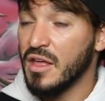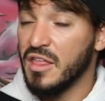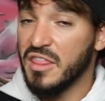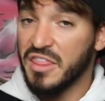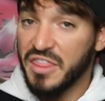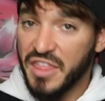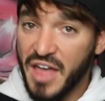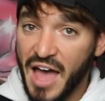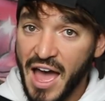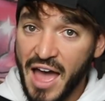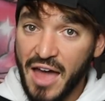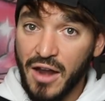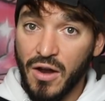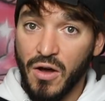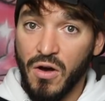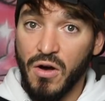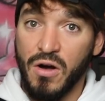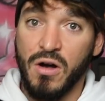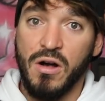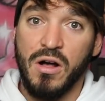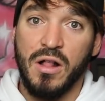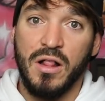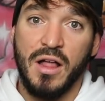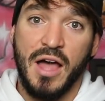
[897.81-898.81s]
that
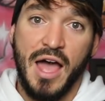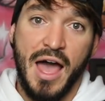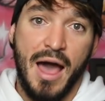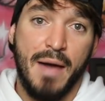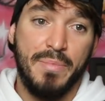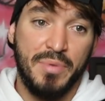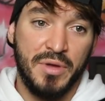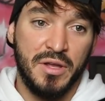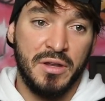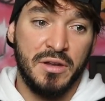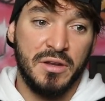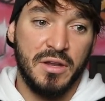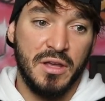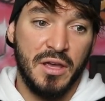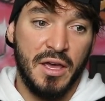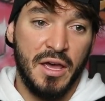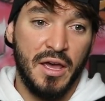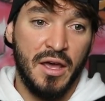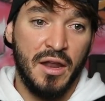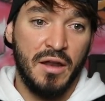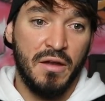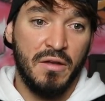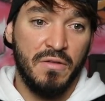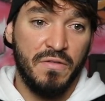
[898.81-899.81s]
all happened,
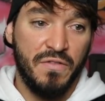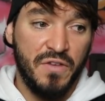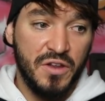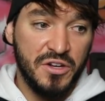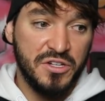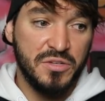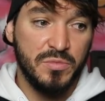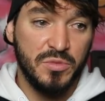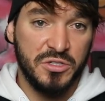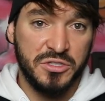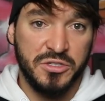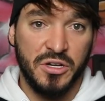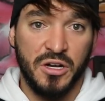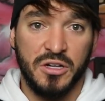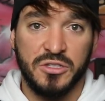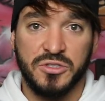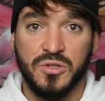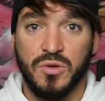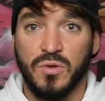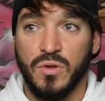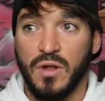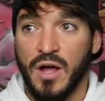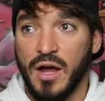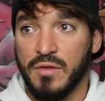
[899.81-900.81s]
and finishing massage
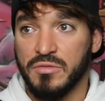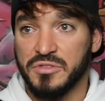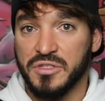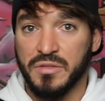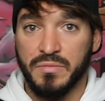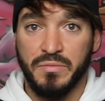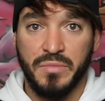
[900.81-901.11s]
school, I was